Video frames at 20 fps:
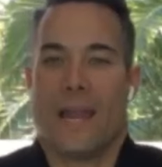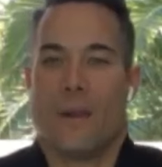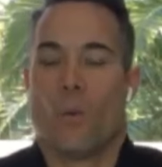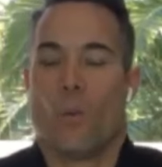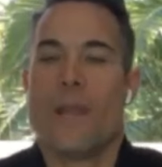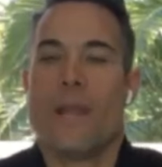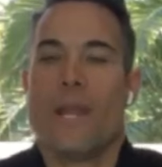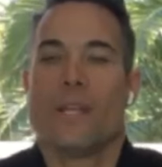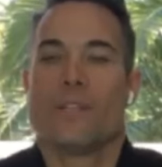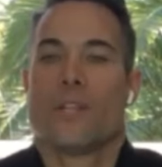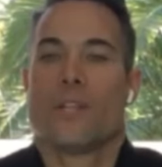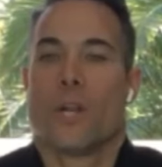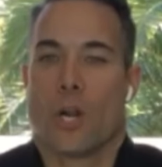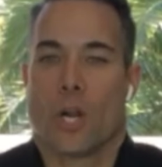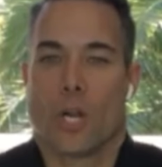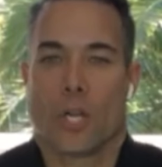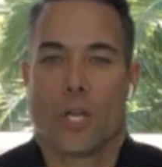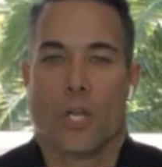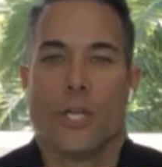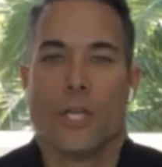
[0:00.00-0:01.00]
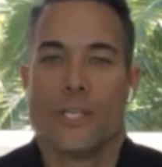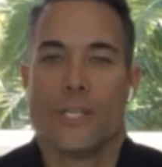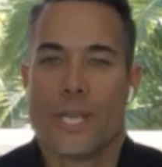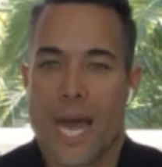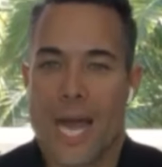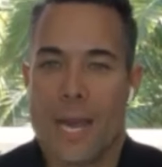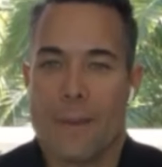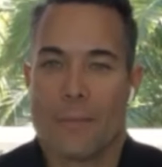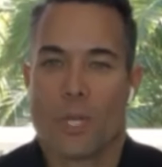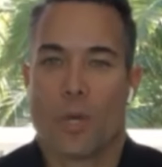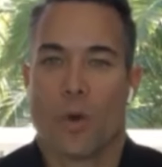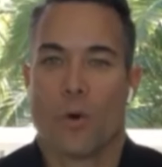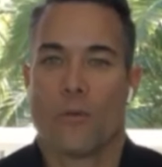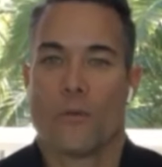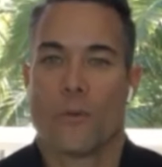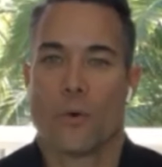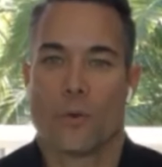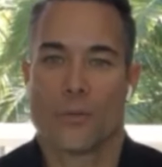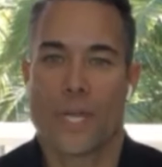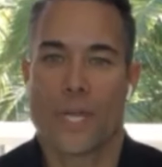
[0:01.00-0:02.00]
When is there a good time to go
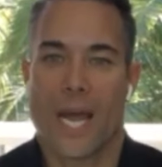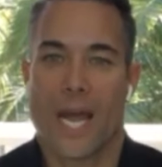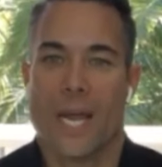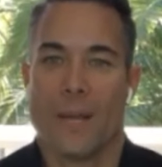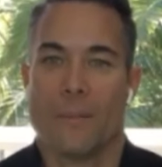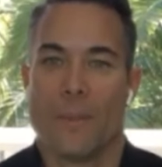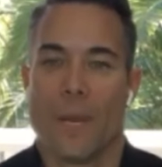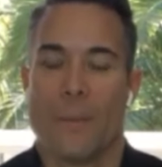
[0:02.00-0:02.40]
full time?